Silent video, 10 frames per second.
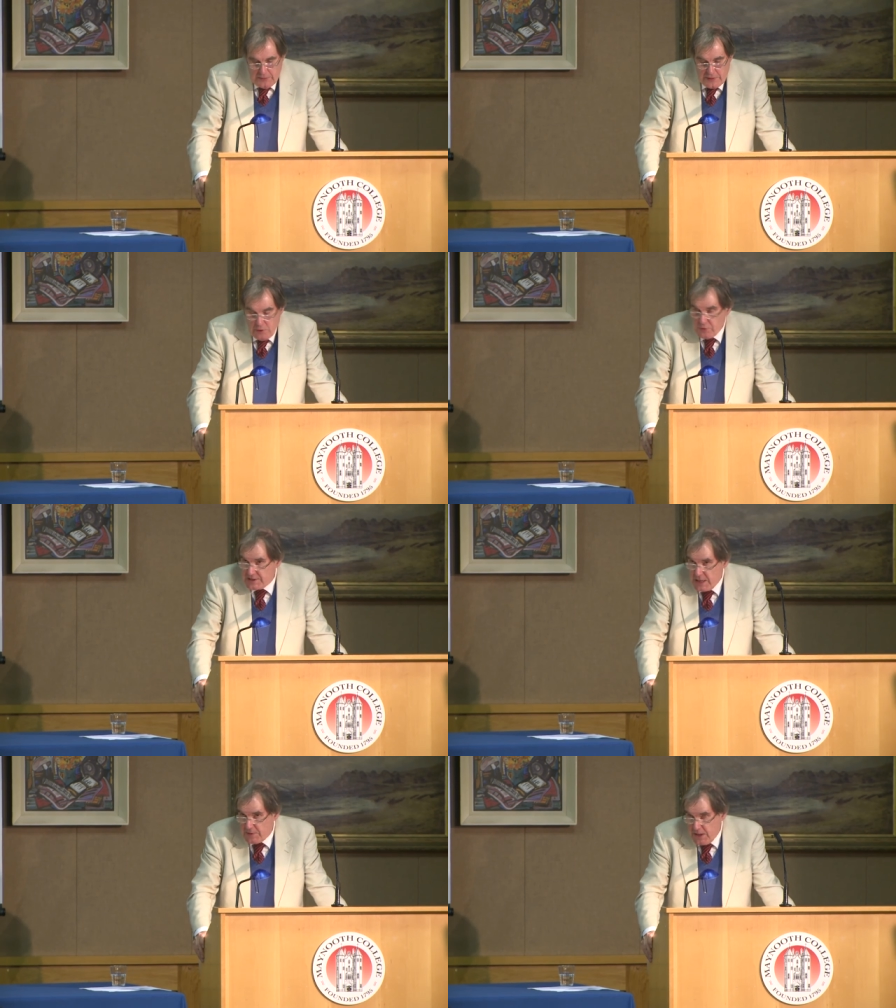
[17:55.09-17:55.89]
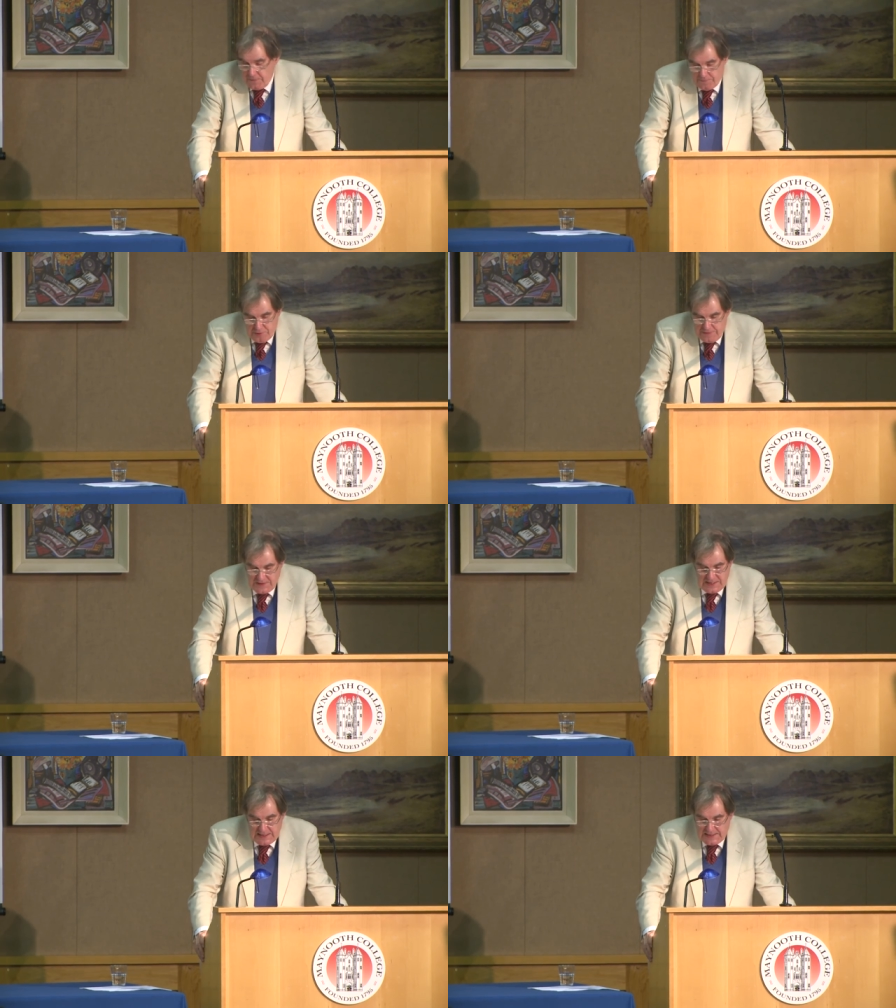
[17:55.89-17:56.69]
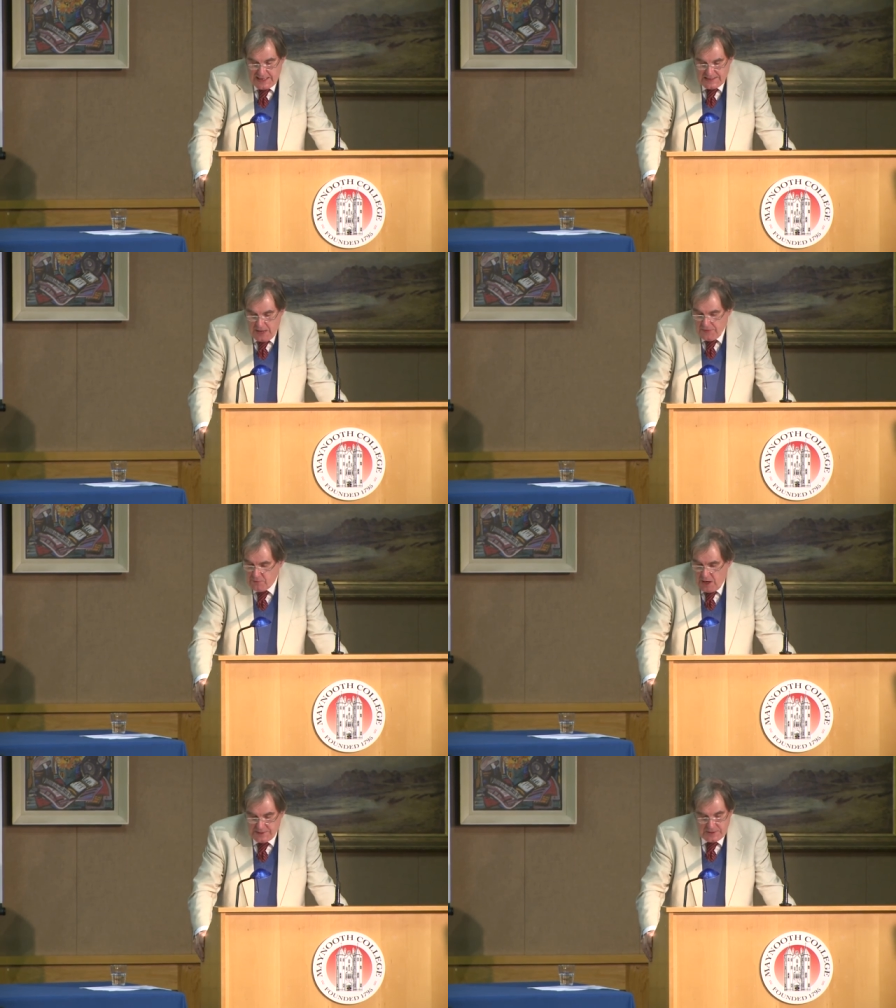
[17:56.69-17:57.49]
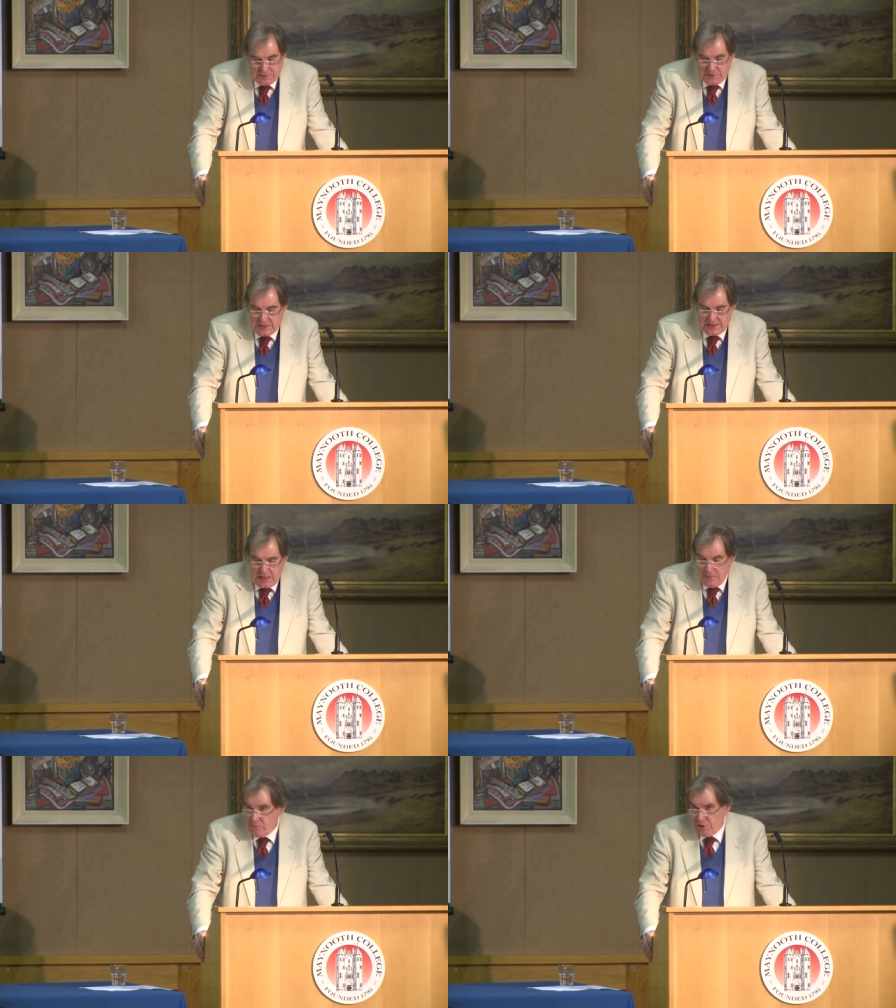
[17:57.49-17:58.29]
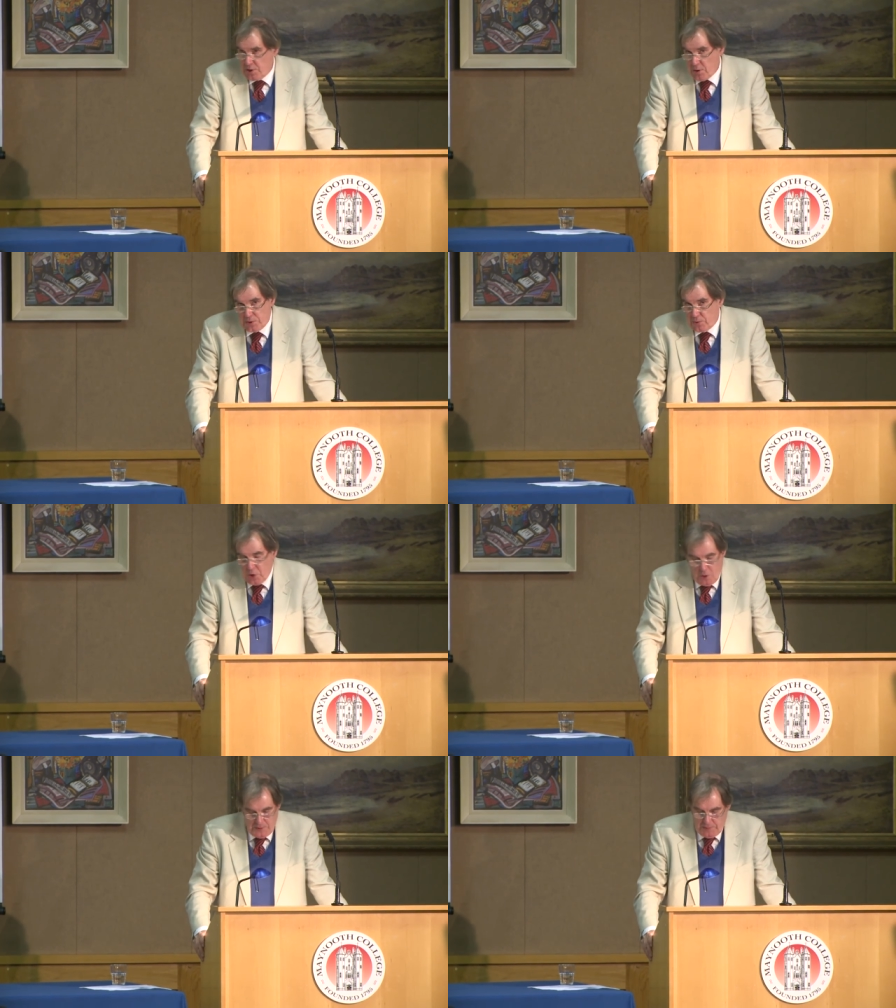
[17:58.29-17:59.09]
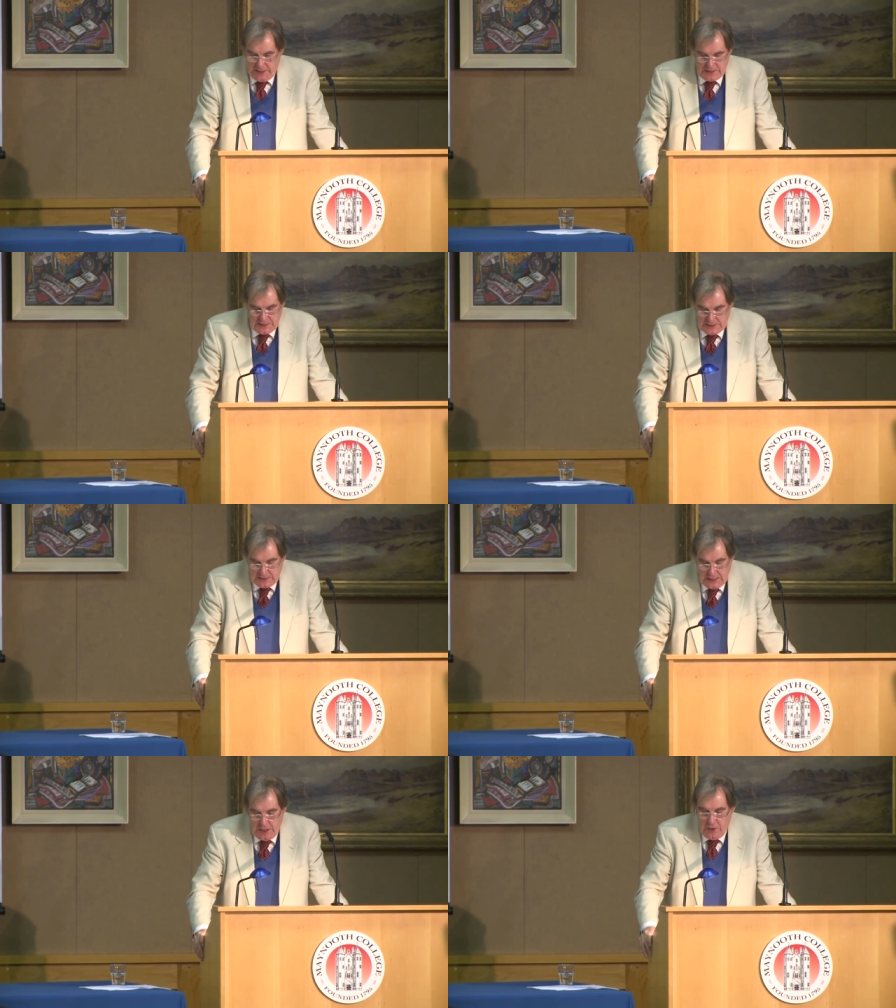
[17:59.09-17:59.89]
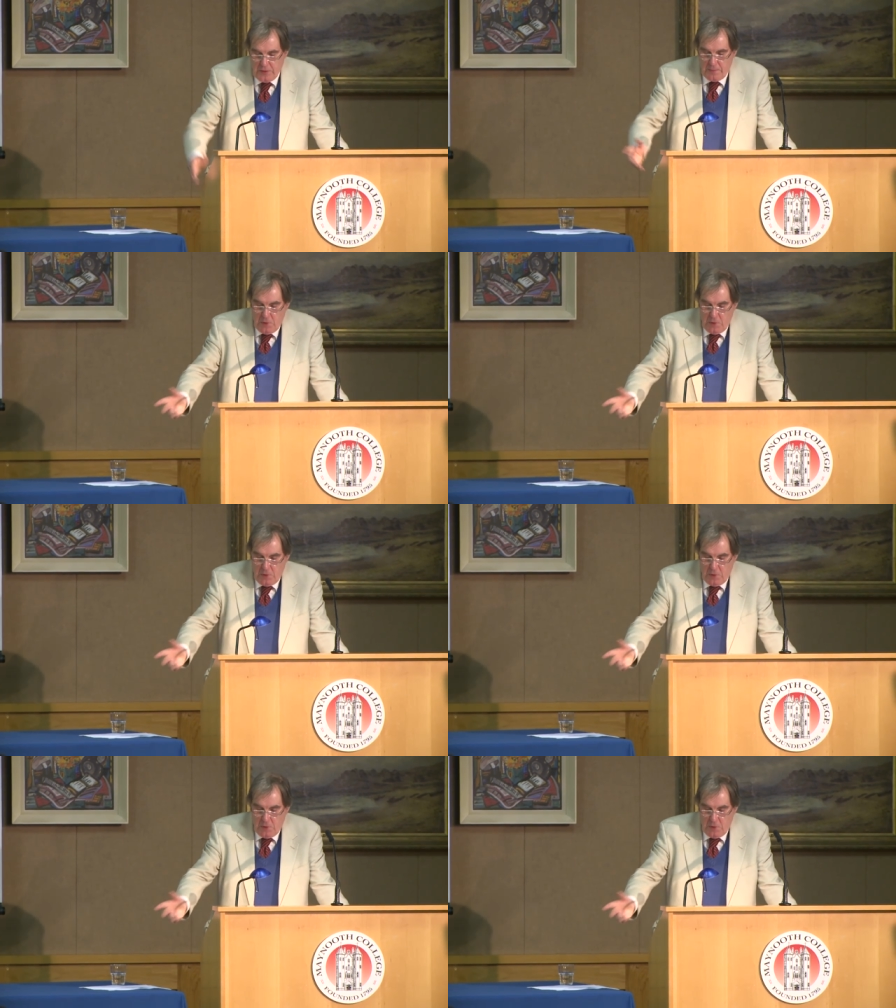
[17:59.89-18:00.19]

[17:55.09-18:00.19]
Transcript: They wrote the same kind of prefaces as other writers with the same rhetorical commonplaces, the